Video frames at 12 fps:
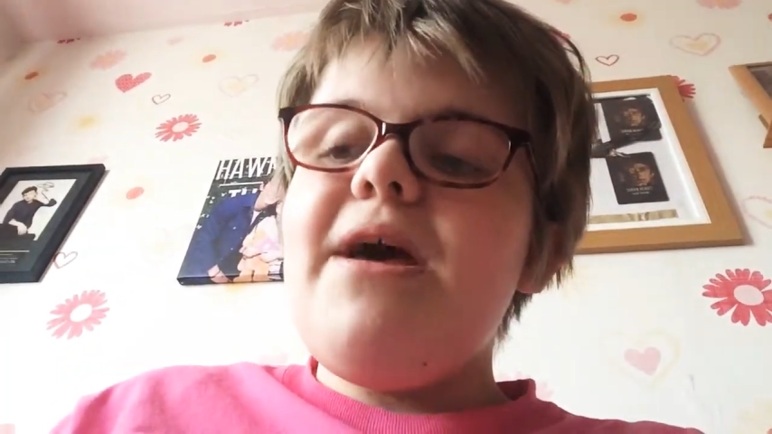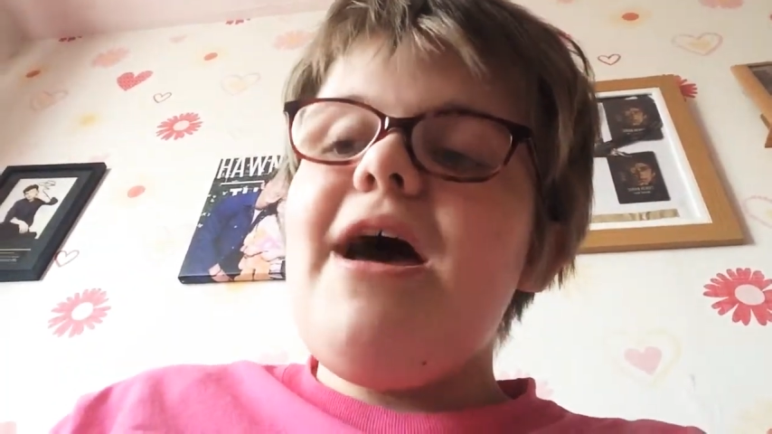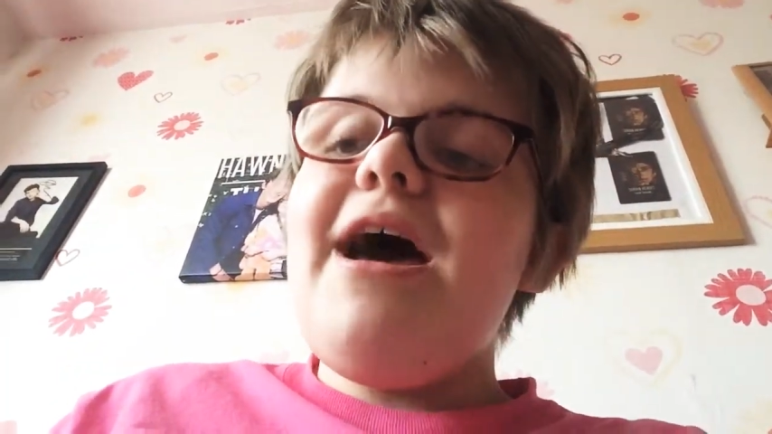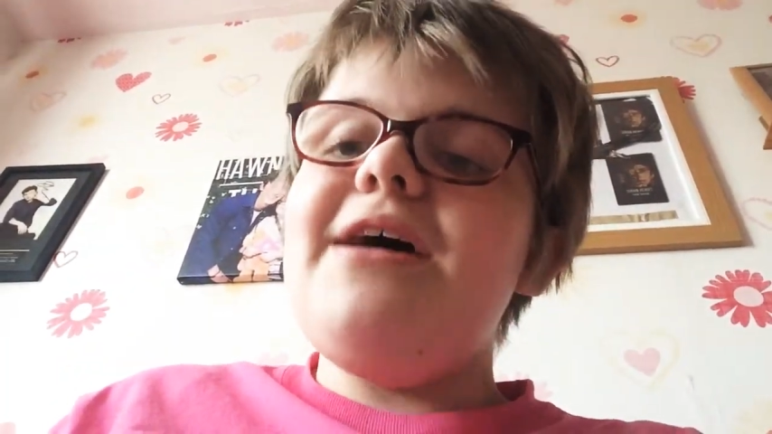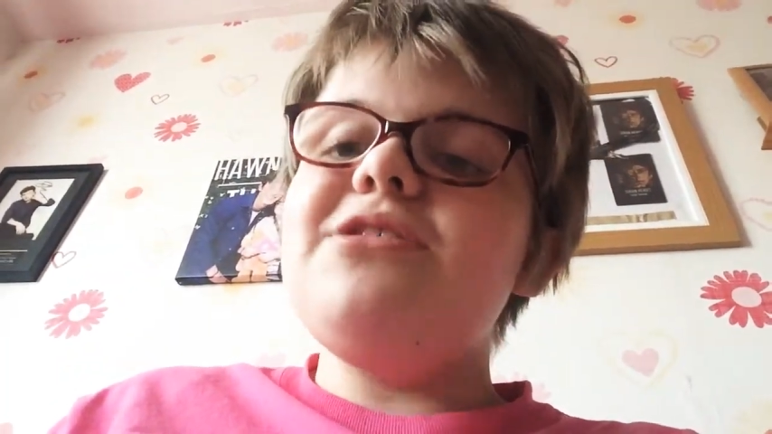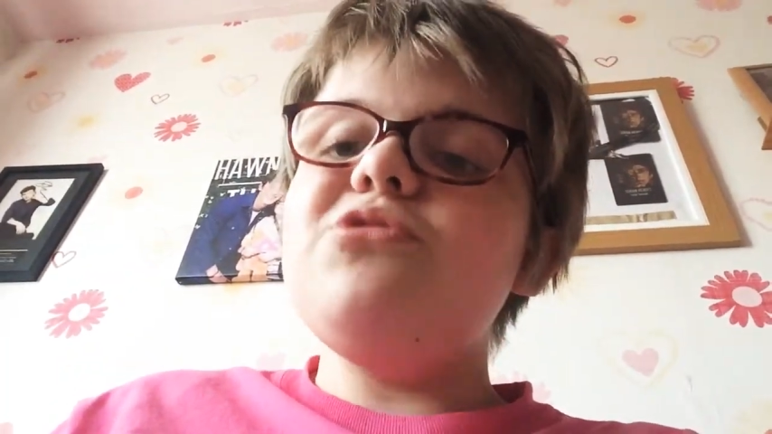
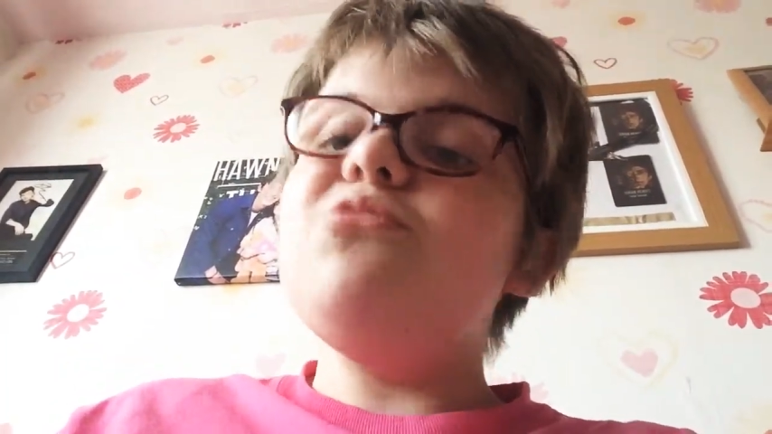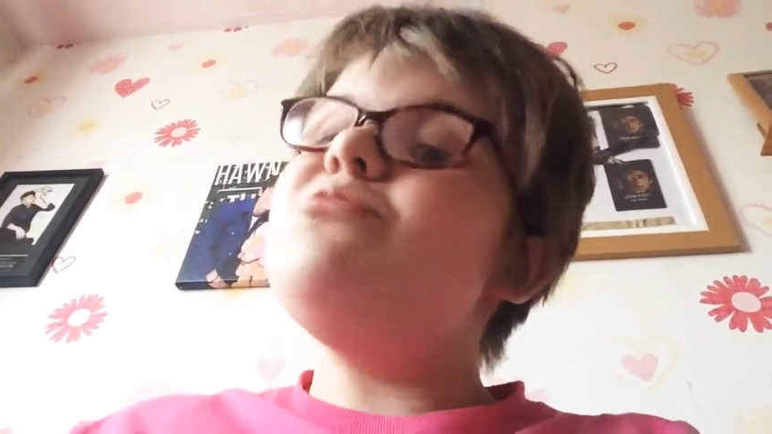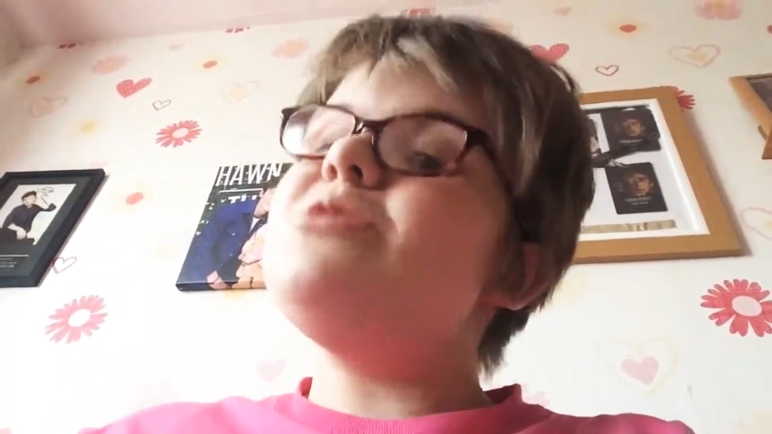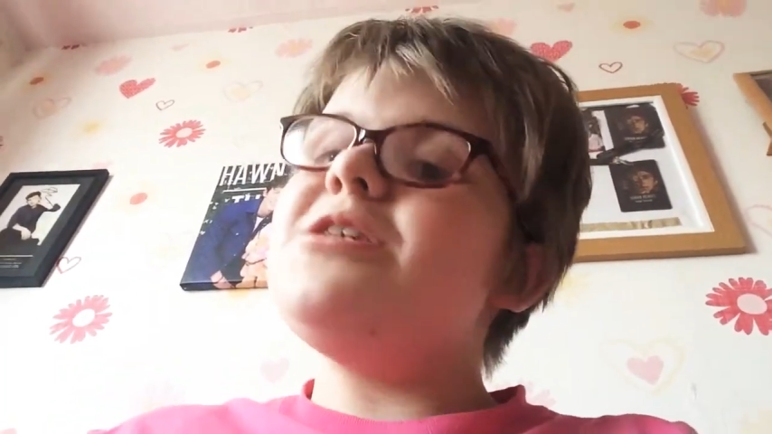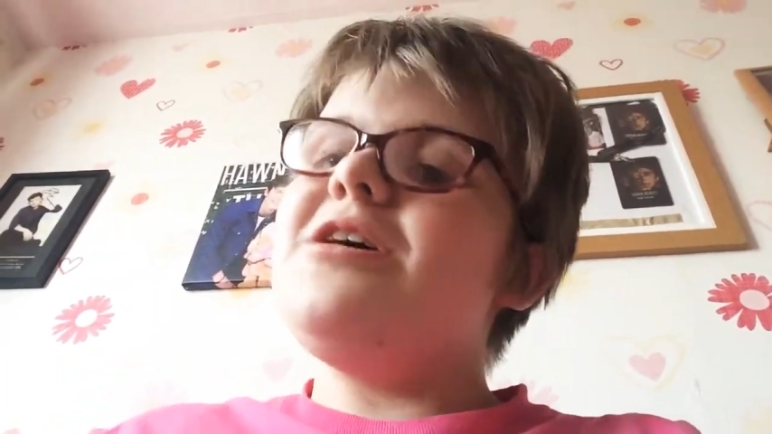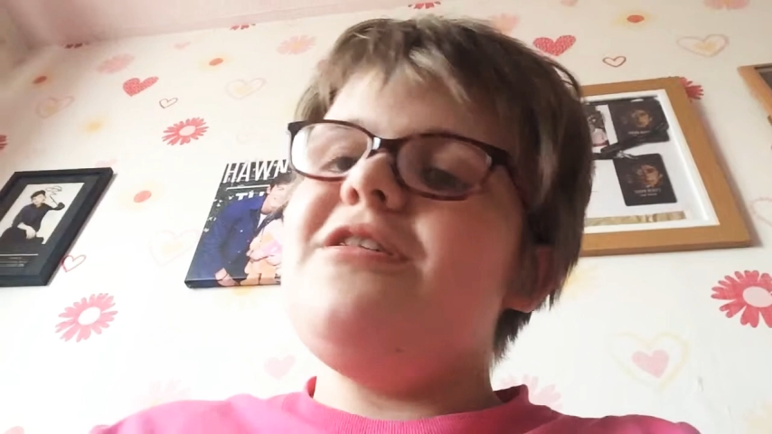And
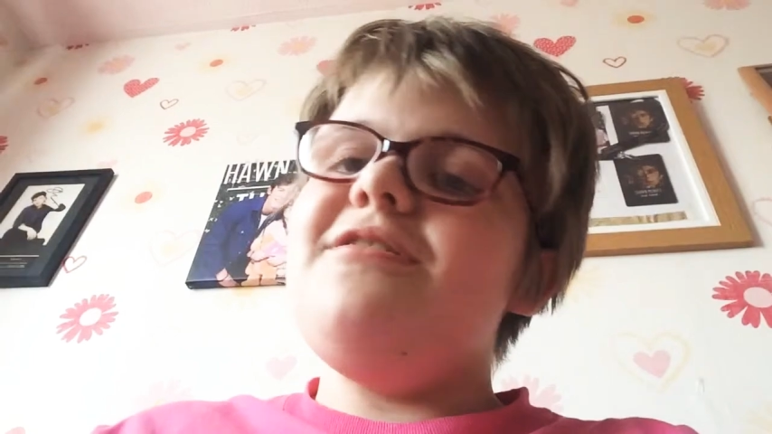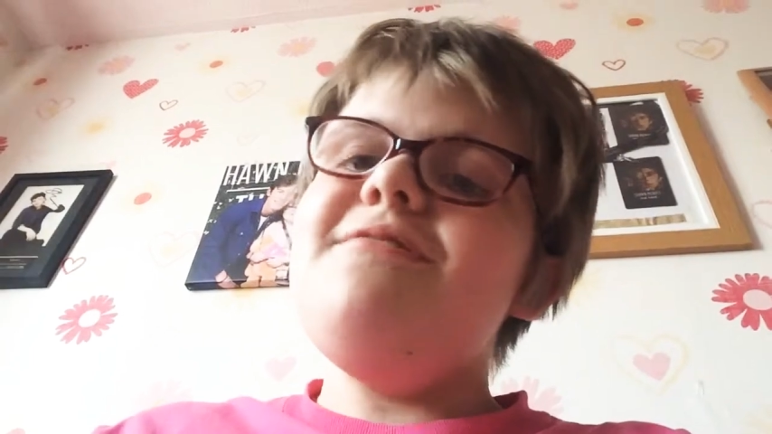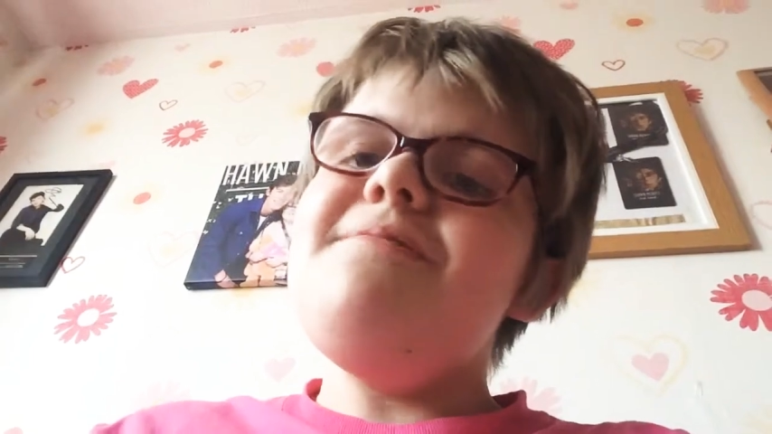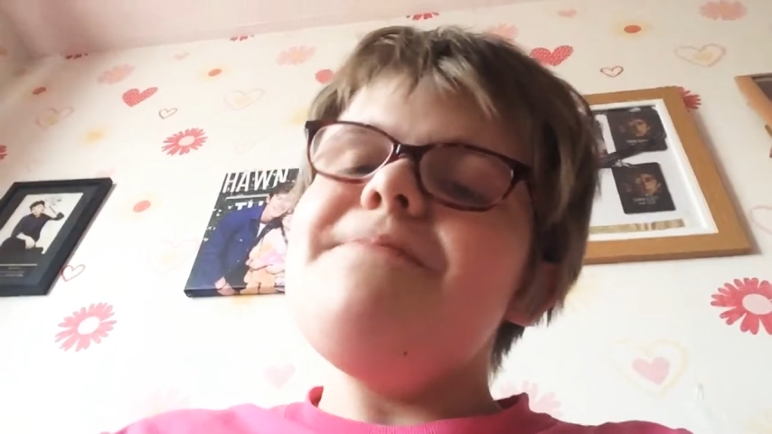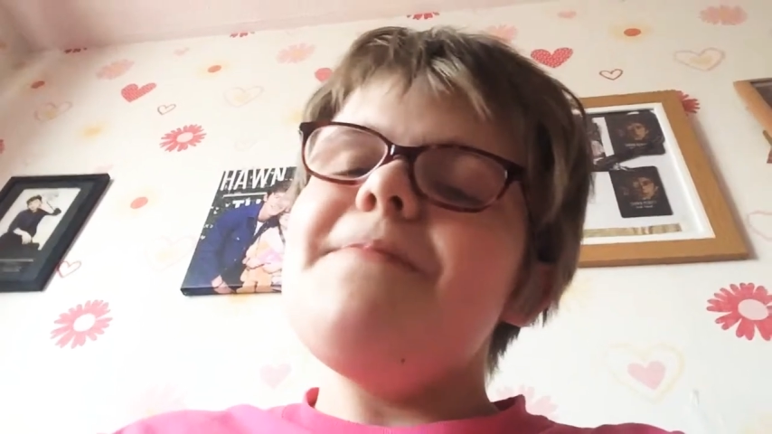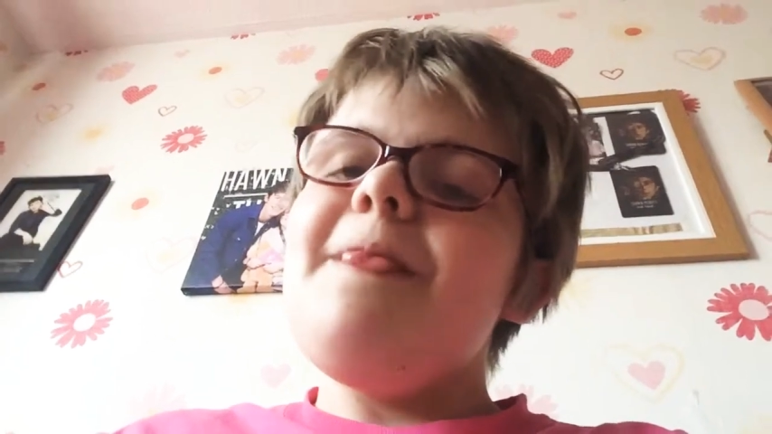also,
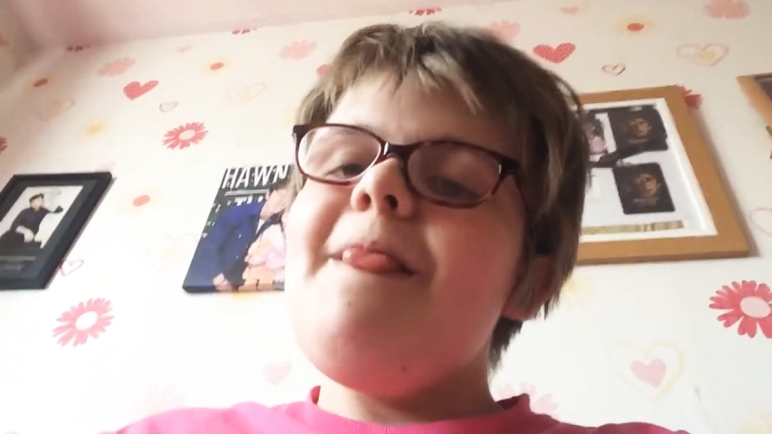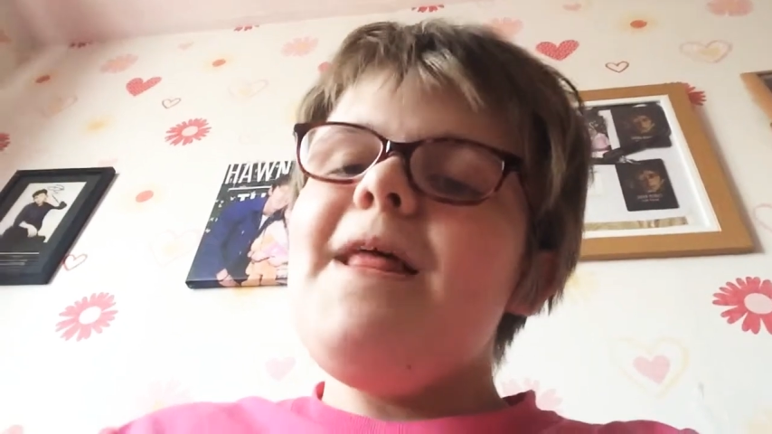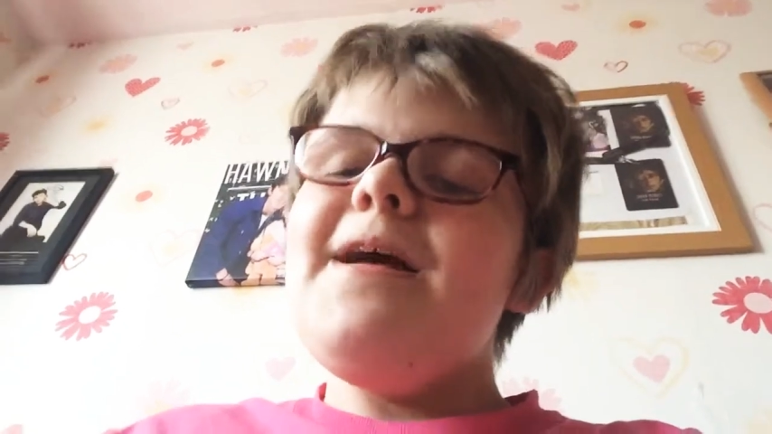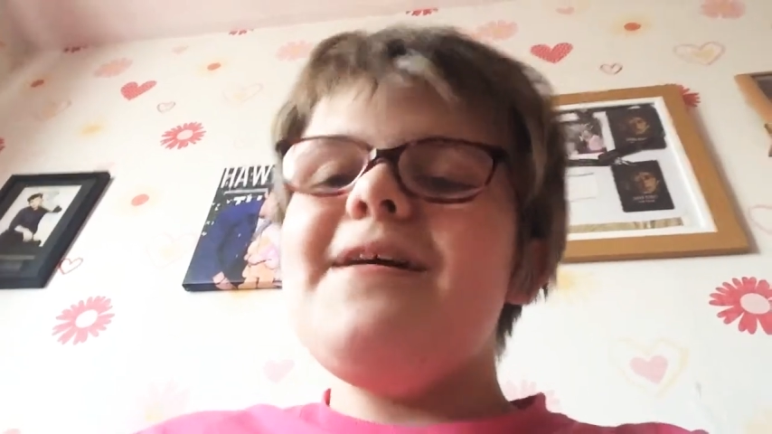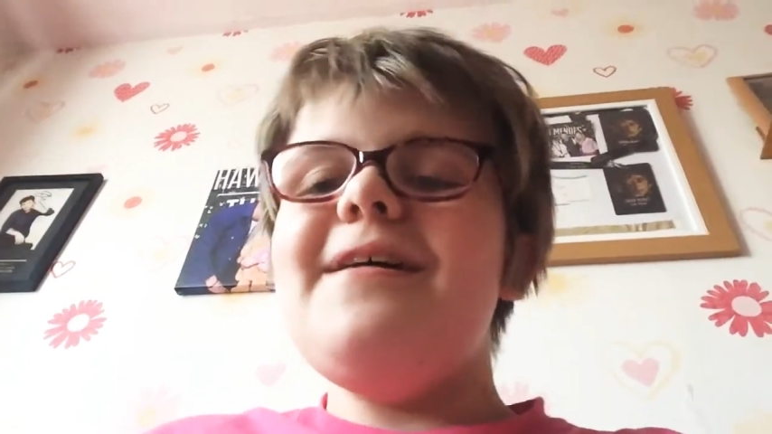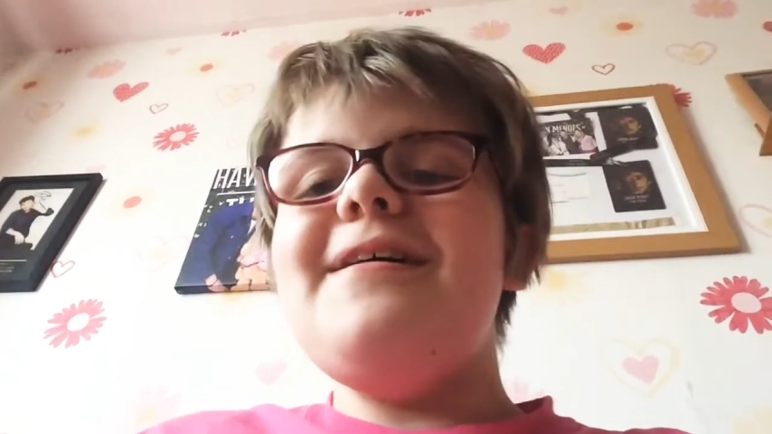
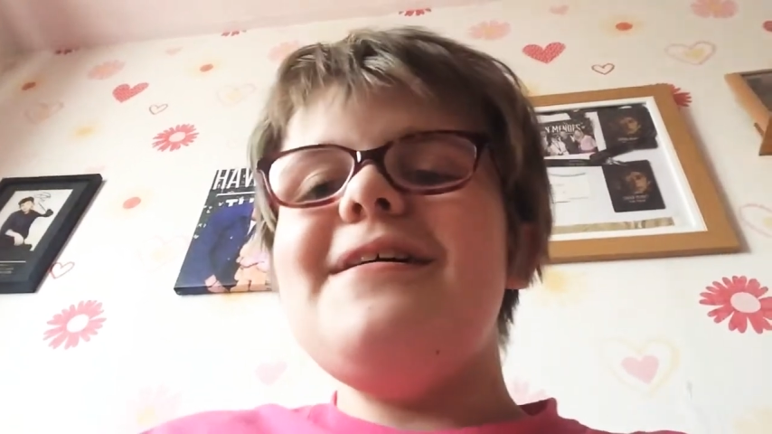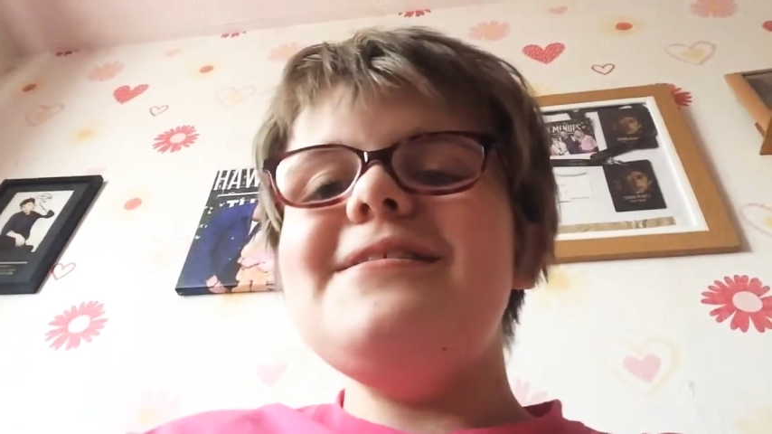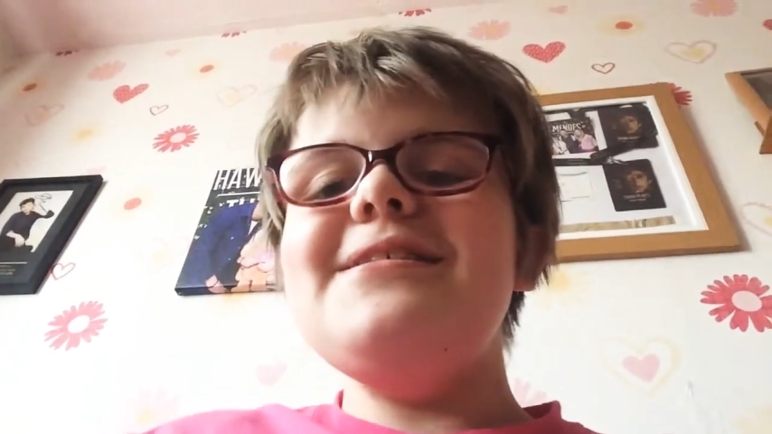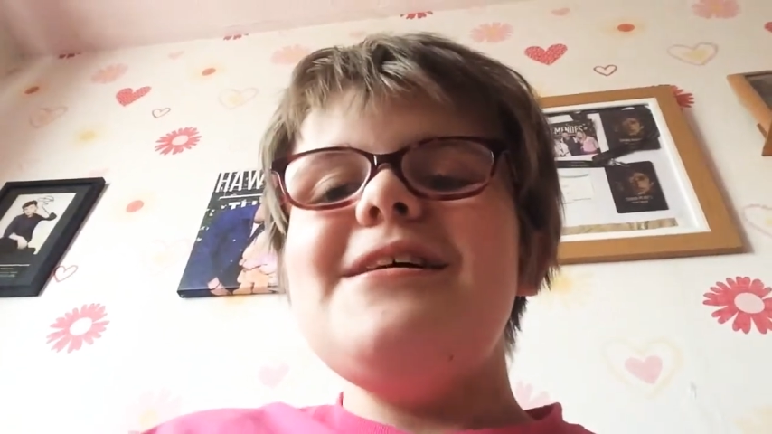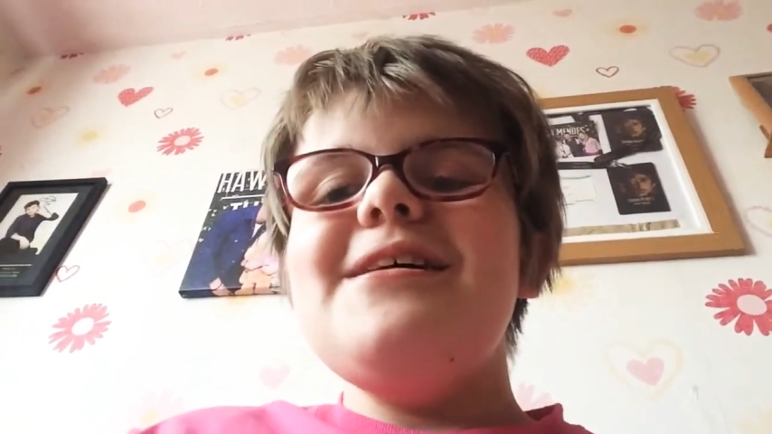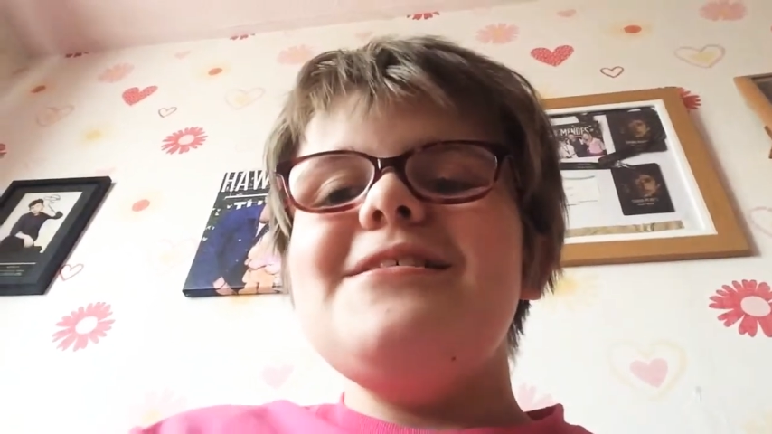guys,